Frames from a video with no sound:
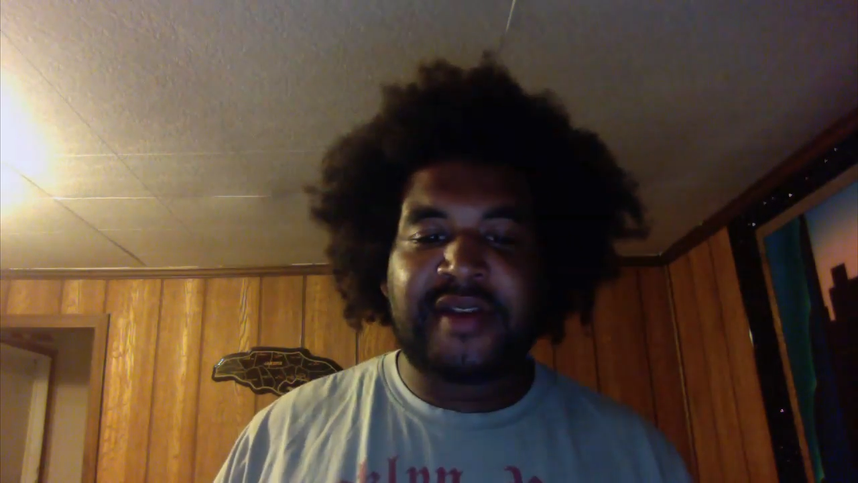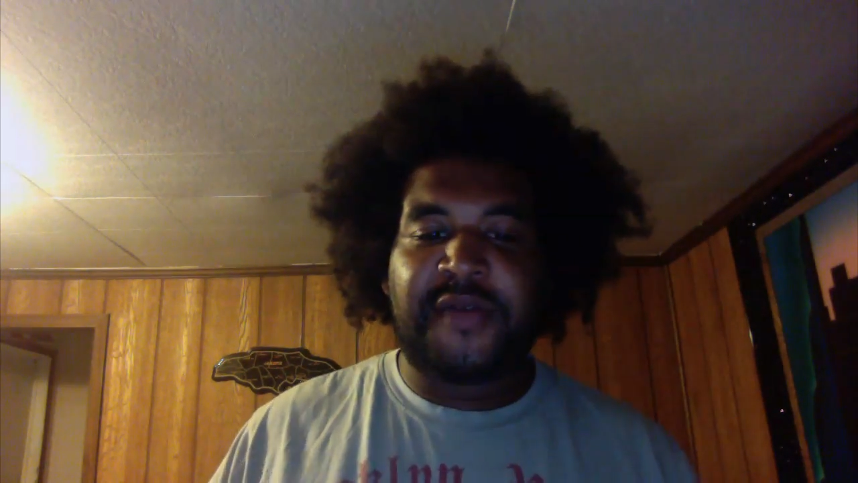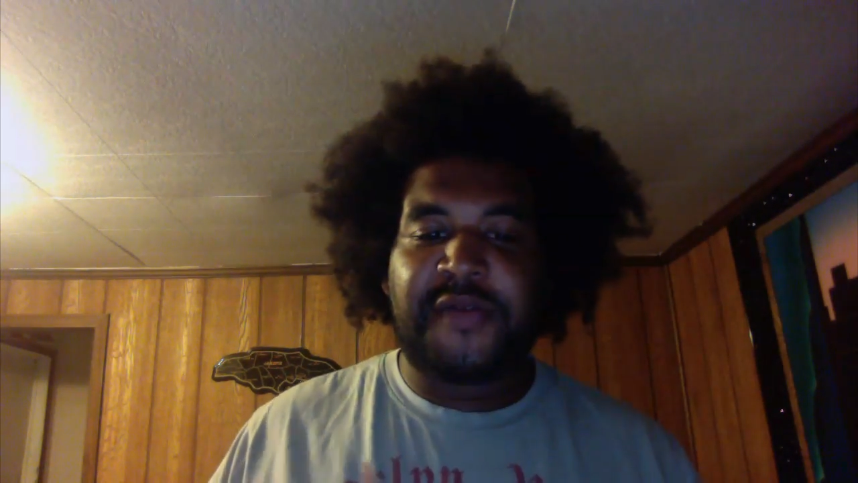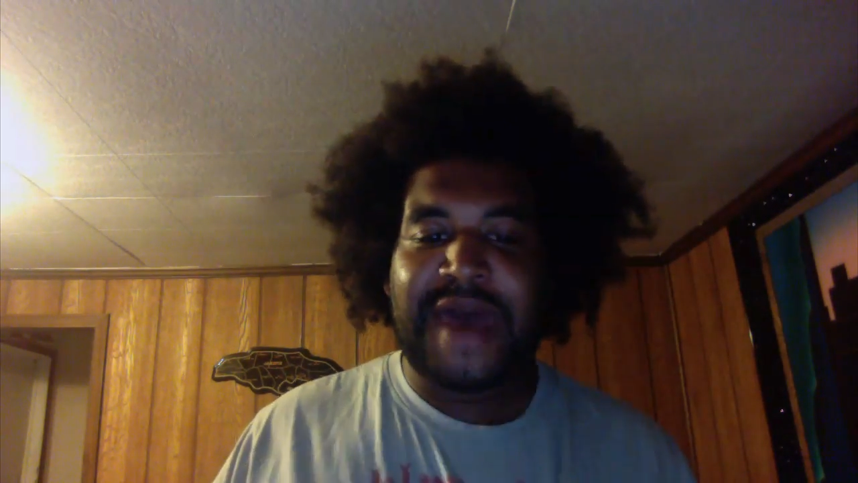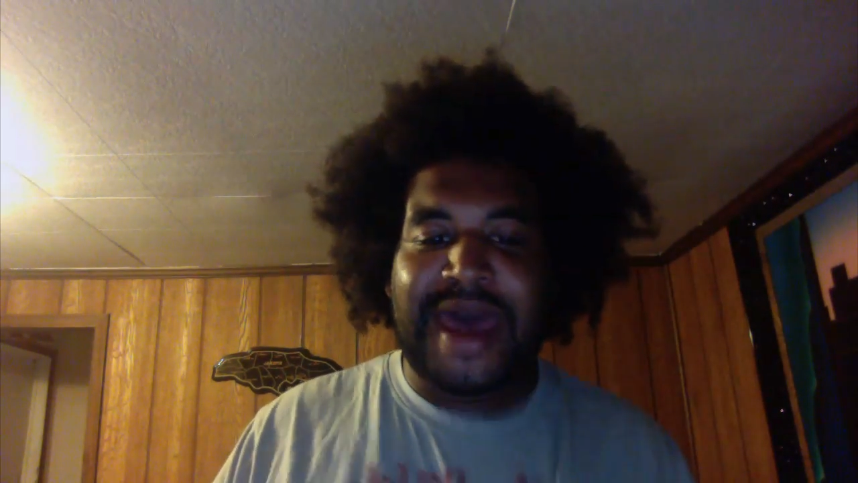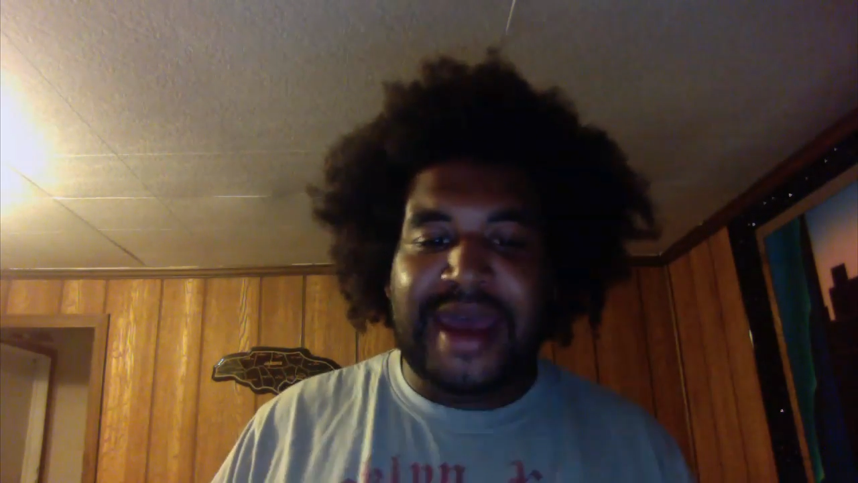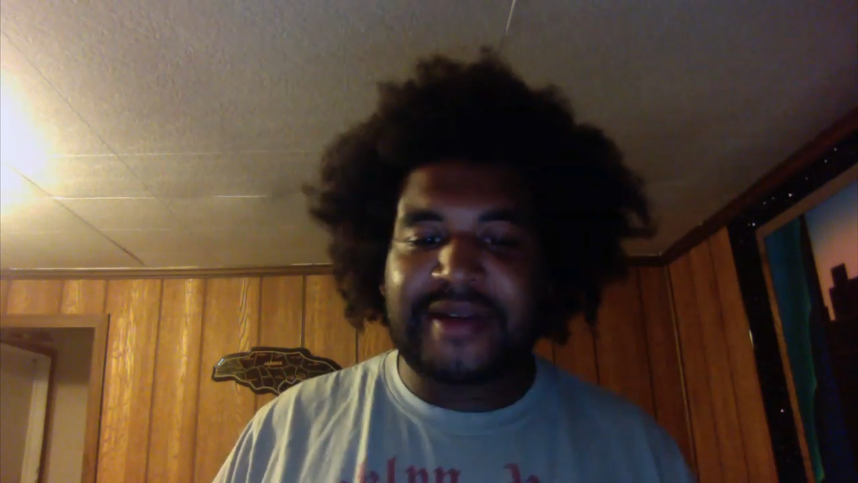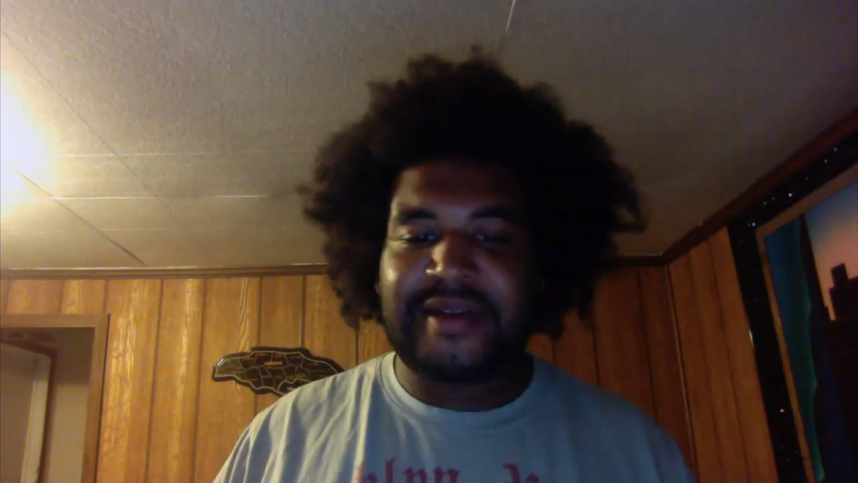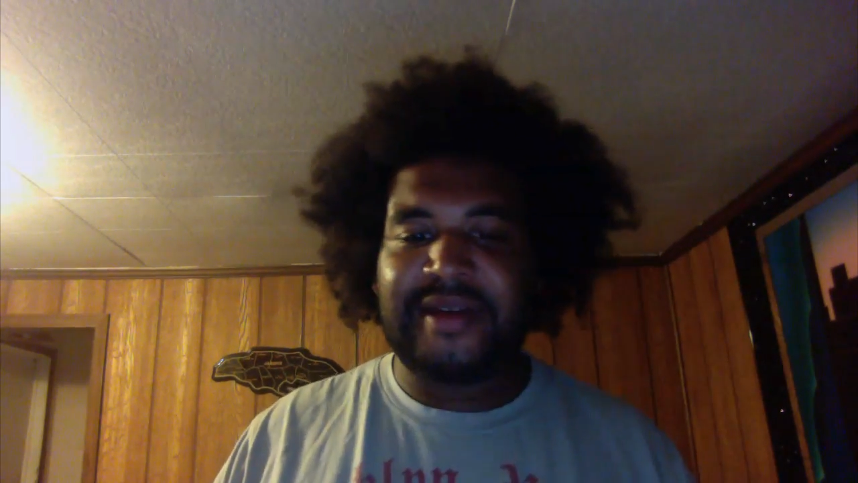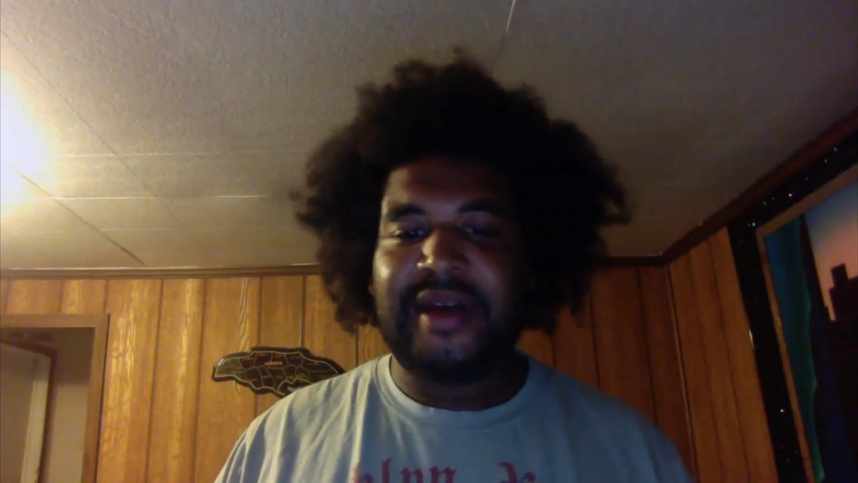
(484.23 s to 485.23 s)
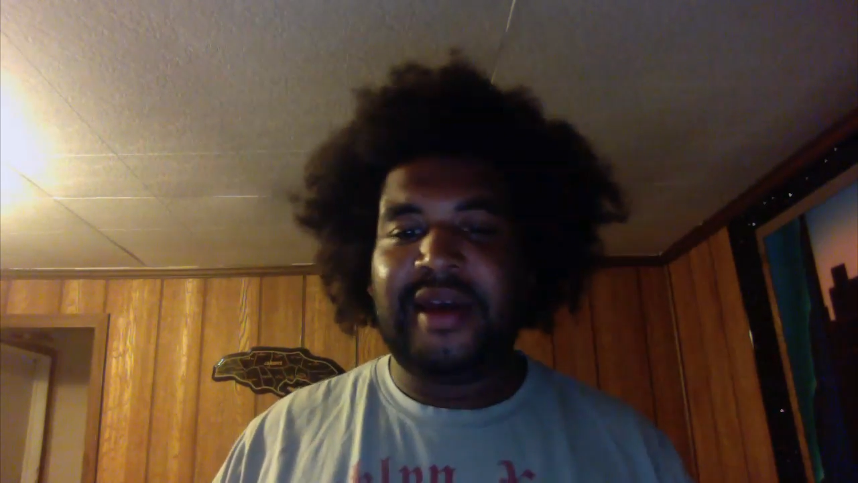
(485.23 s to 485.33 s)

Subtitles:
effect